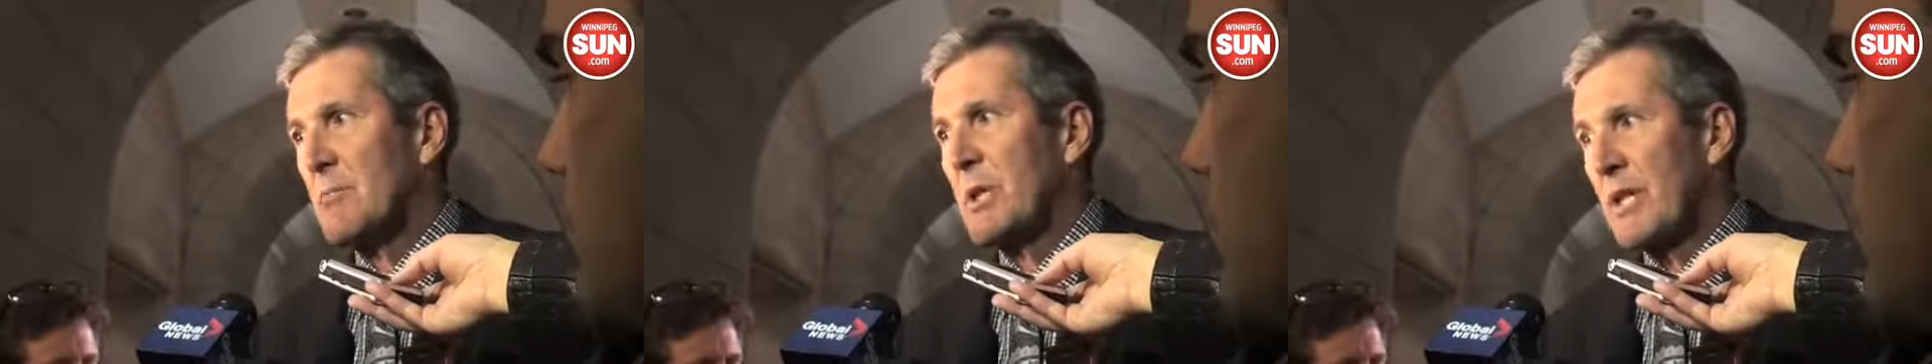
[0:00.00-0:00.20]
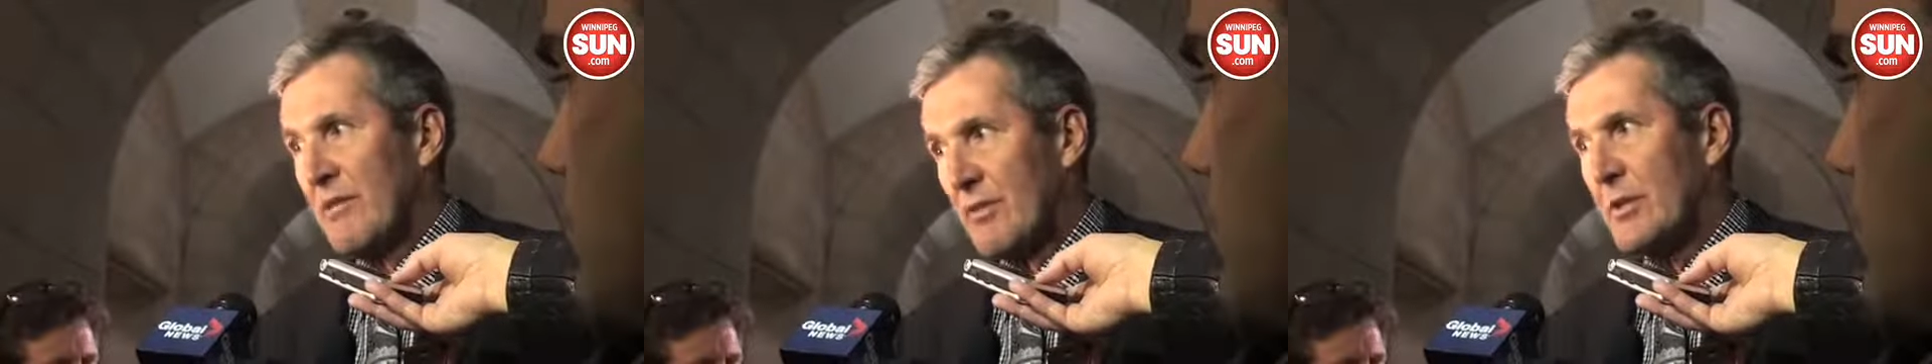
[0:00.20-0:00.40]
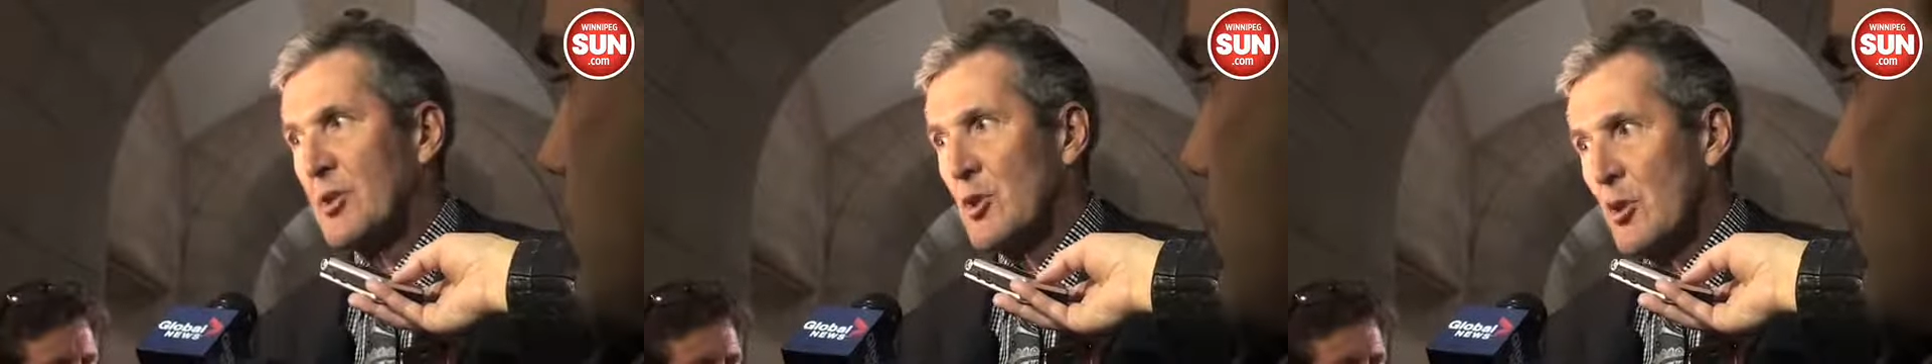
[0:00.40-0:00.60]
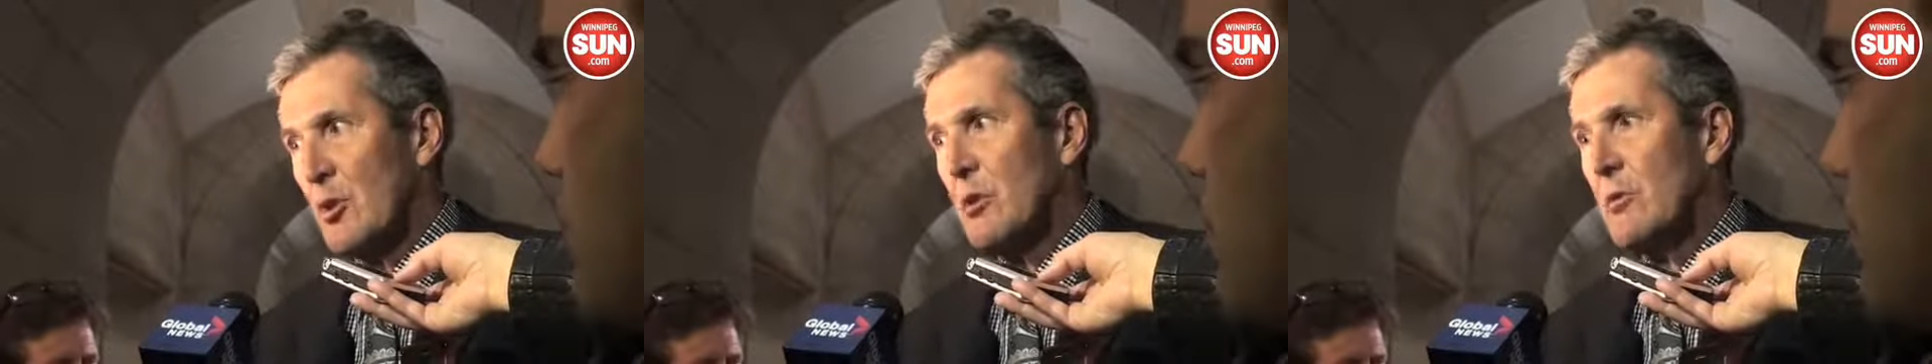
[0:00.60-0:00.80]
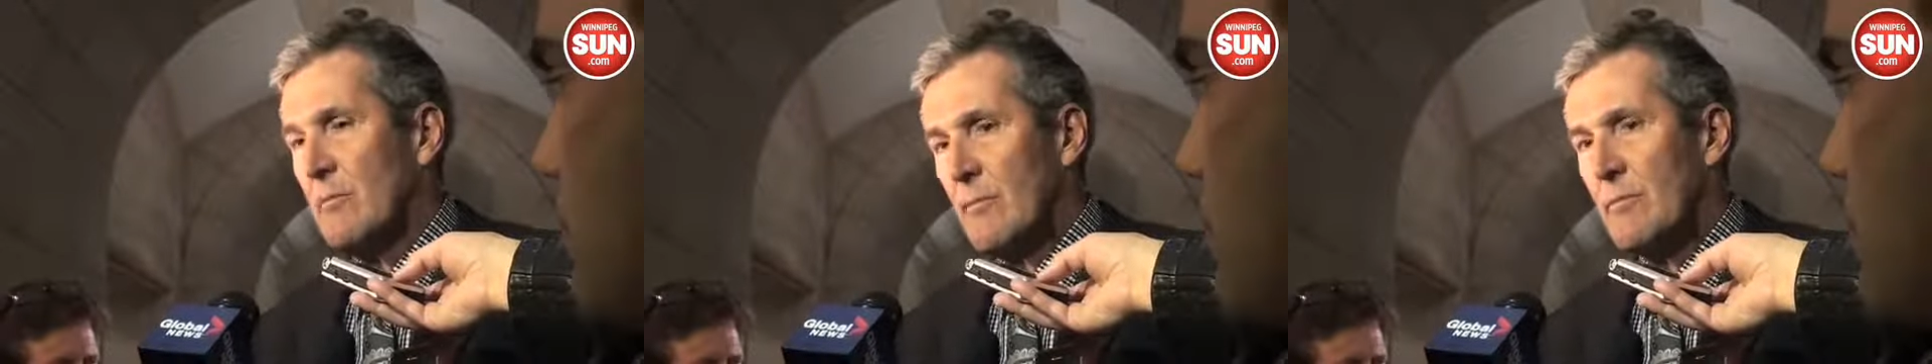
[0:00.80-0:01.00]
to believe that
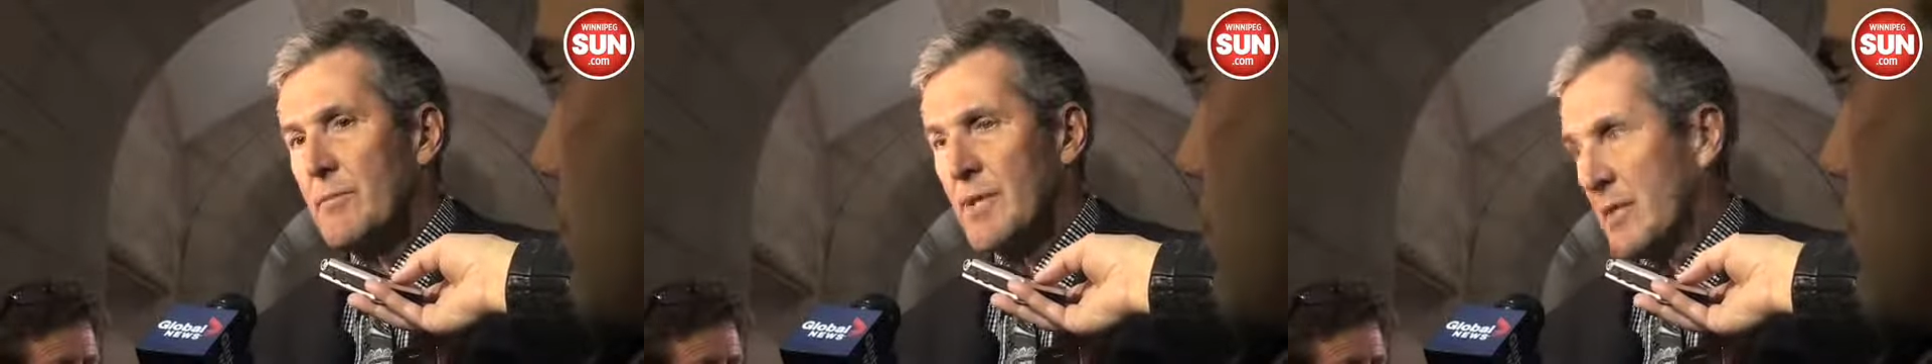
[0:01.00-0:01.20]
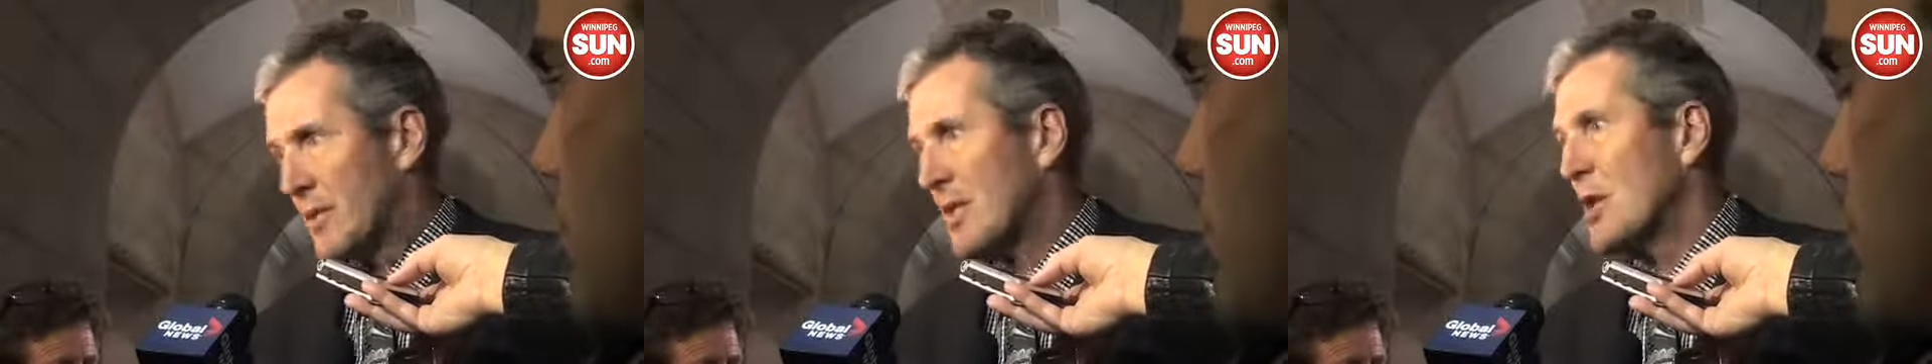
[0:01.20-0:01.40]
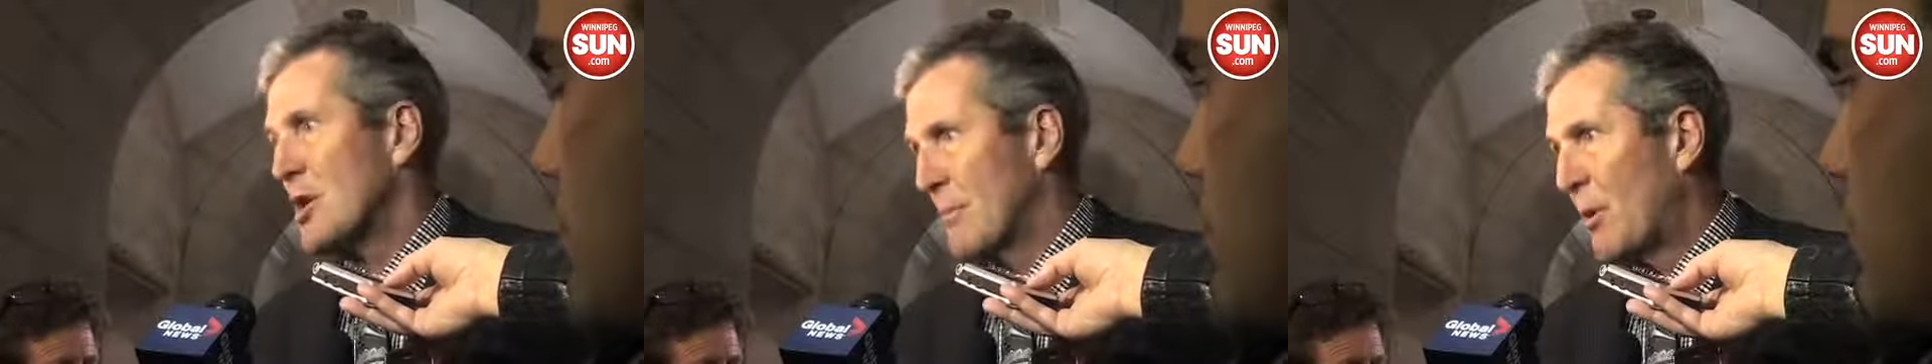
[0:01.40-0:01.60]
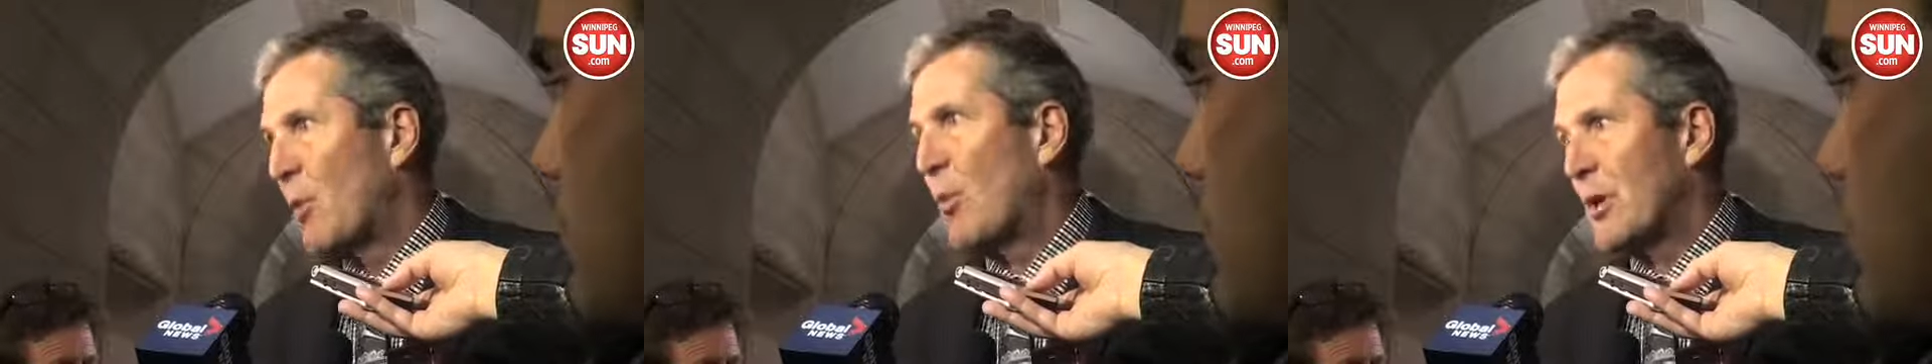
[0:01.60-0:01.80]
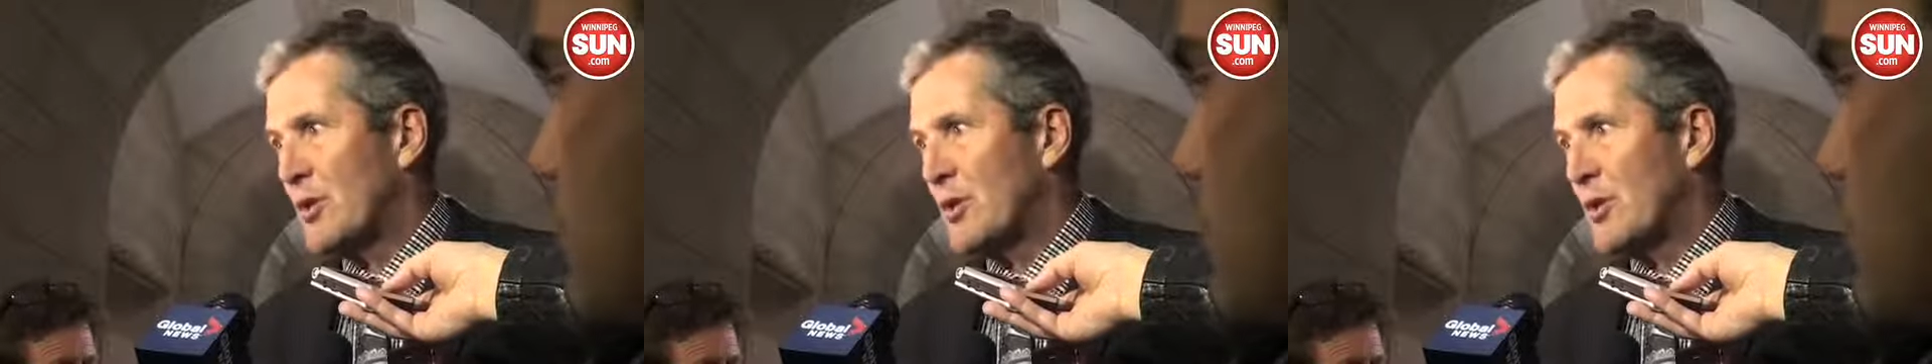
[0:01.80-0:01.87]
you're sincere about